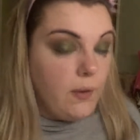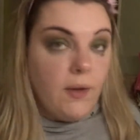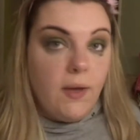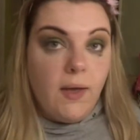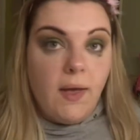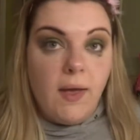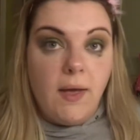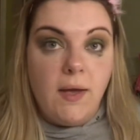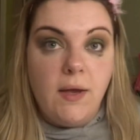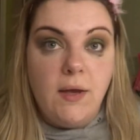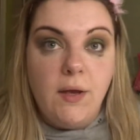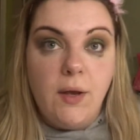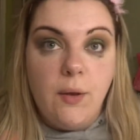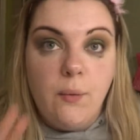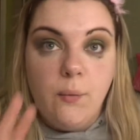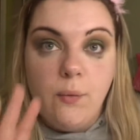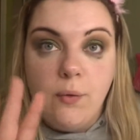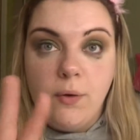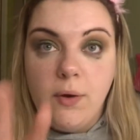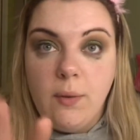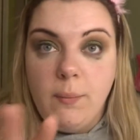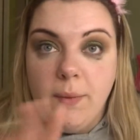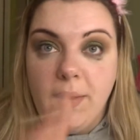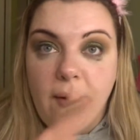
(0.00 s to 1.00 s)
Okay, don't
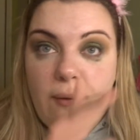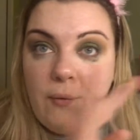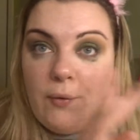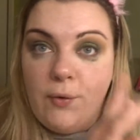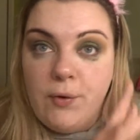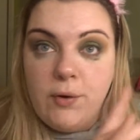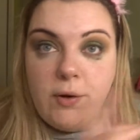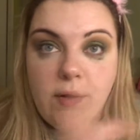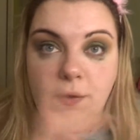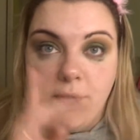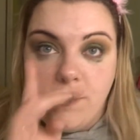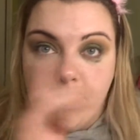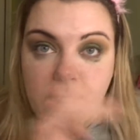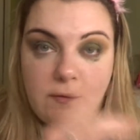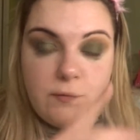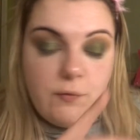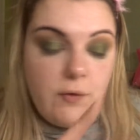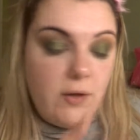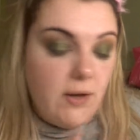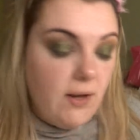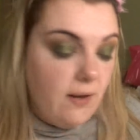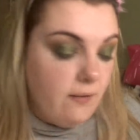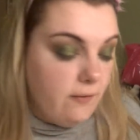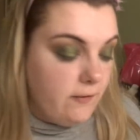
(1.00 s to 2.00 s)
worry about all of this
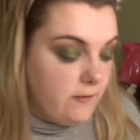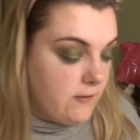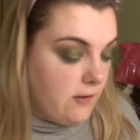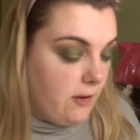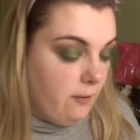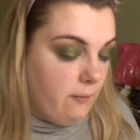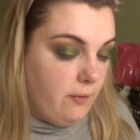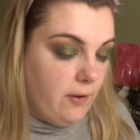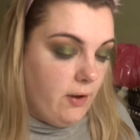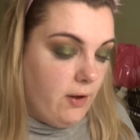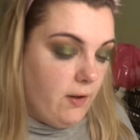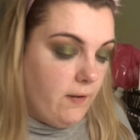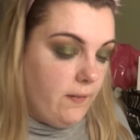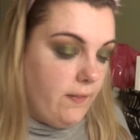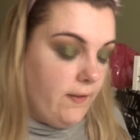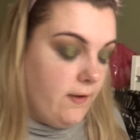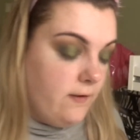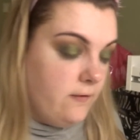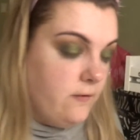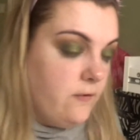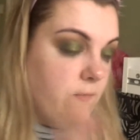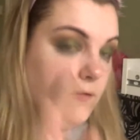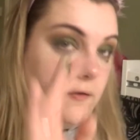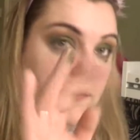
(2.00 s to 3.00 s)
fallout that's going on,
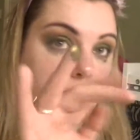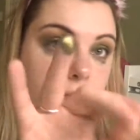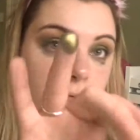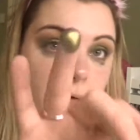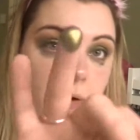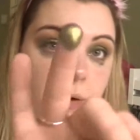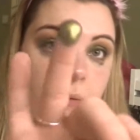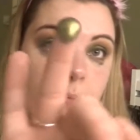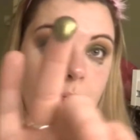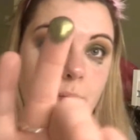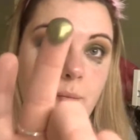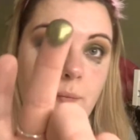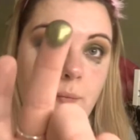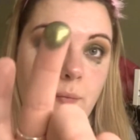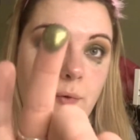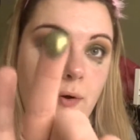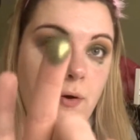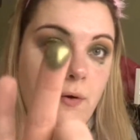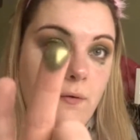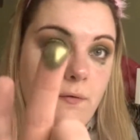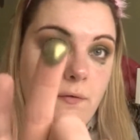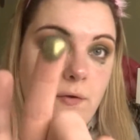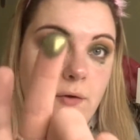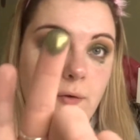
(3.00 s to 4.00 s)
that's just from
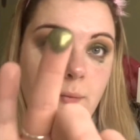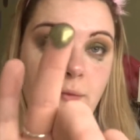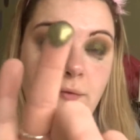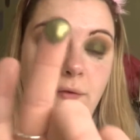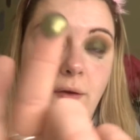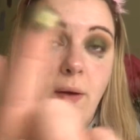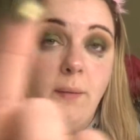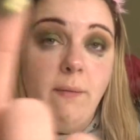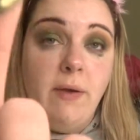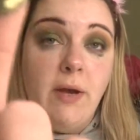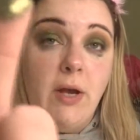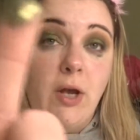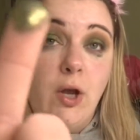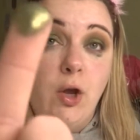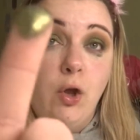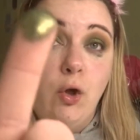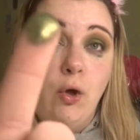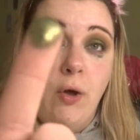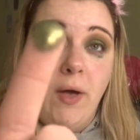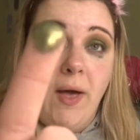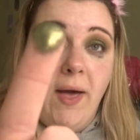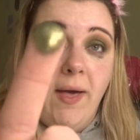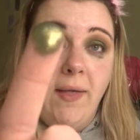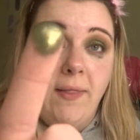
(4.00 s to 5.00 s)
where I've dug my I mean,
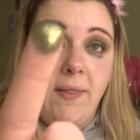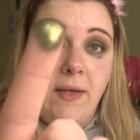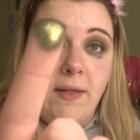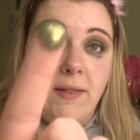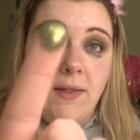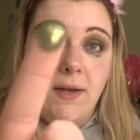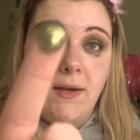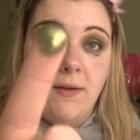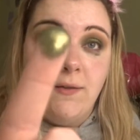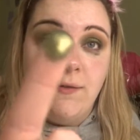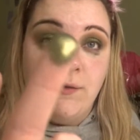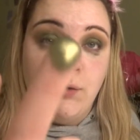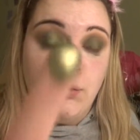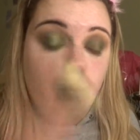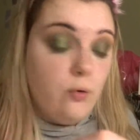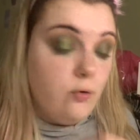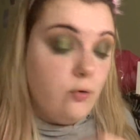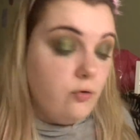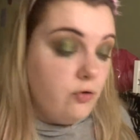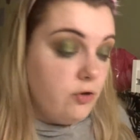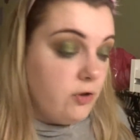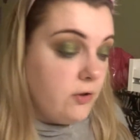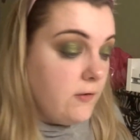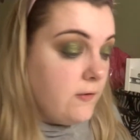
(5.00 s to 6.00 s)
look at that, that is
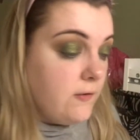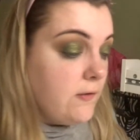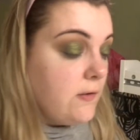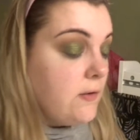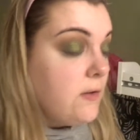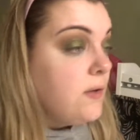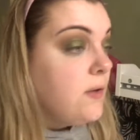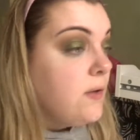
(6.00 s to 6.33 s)
gorgeous.